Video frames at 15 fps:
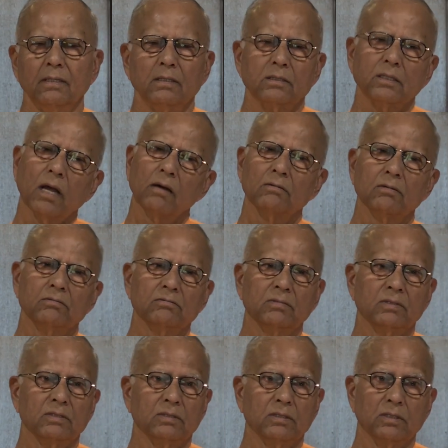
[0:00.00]
So
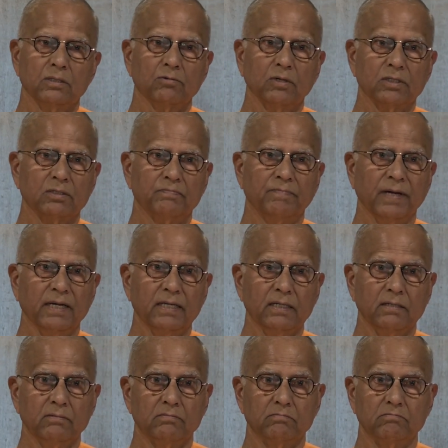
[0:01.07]
it was
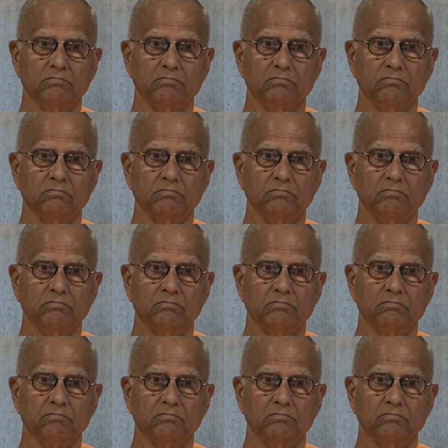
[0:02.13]
very